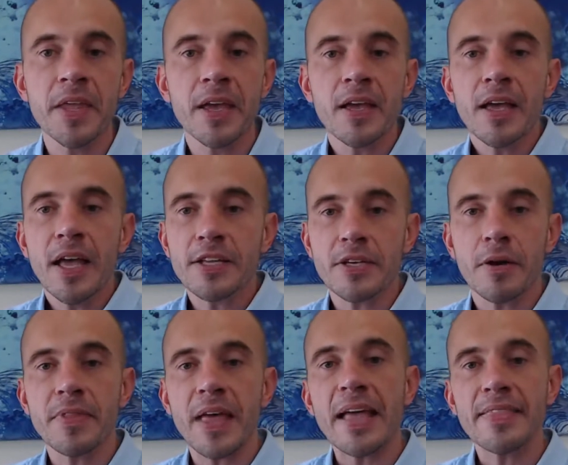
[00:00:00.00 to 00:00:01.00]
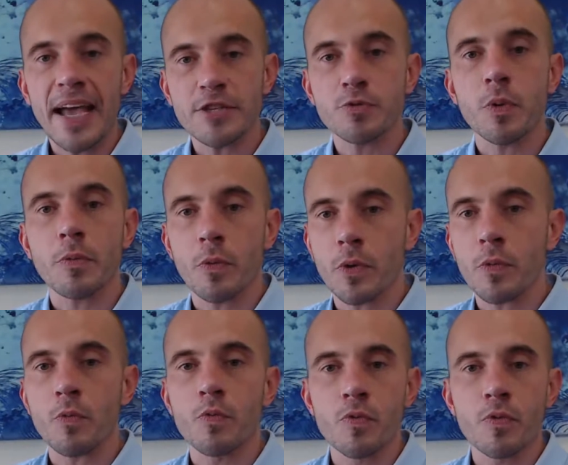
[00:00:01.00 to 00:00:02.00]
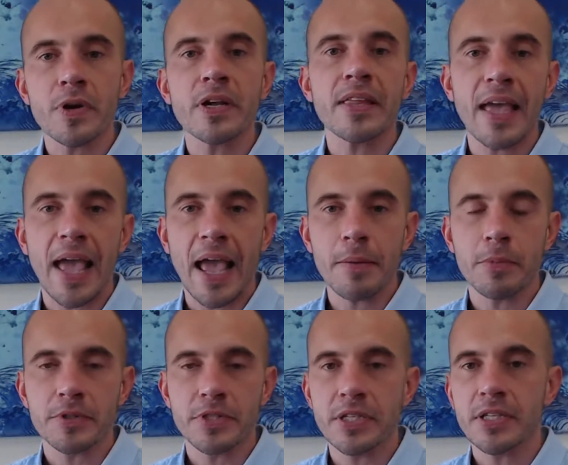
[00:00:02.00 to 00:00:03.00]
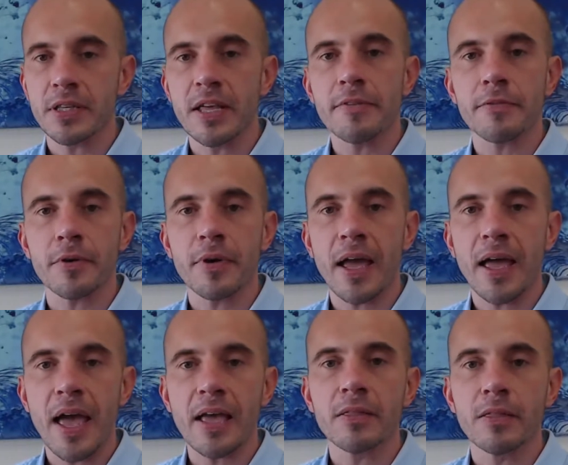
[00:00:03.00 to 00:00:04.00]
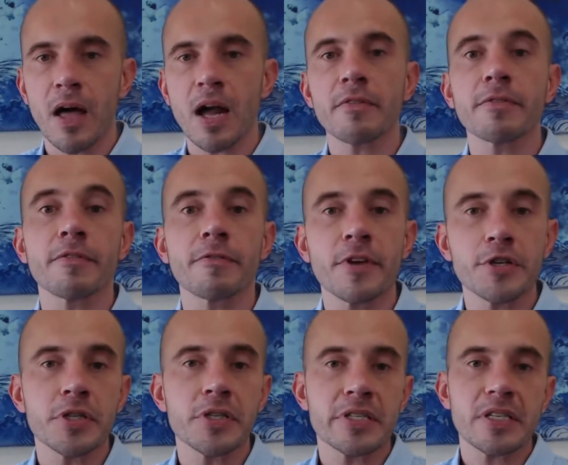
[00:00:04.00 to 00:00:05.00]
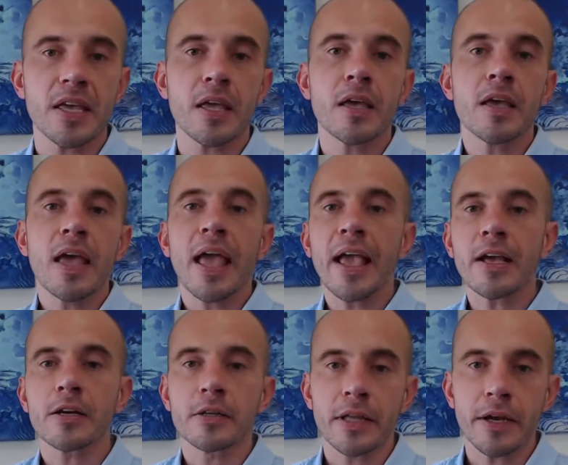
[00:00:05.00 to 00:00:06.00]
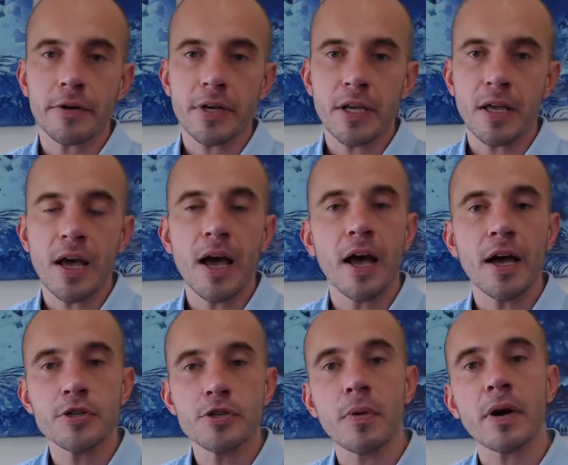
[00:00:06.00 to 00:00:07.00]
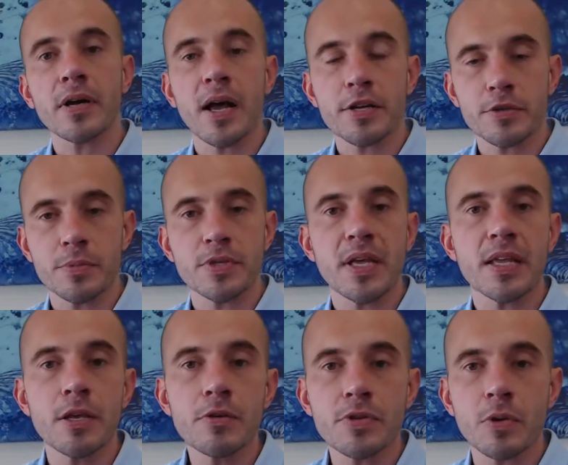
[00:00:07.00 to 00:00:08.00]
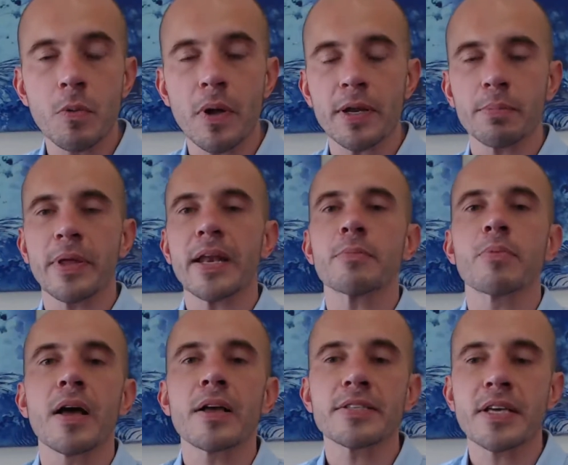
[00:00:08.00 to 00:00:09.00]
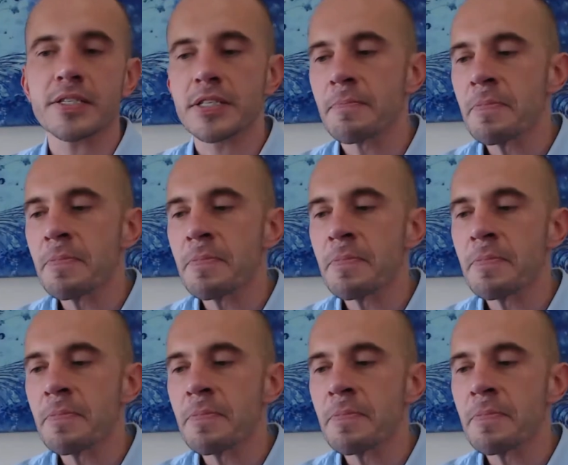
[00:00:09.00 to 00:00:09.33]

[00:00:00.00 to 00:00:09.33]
And so that's where we're really able to deliver a lot of efficiency and clarity to our customers that use the quality planning process.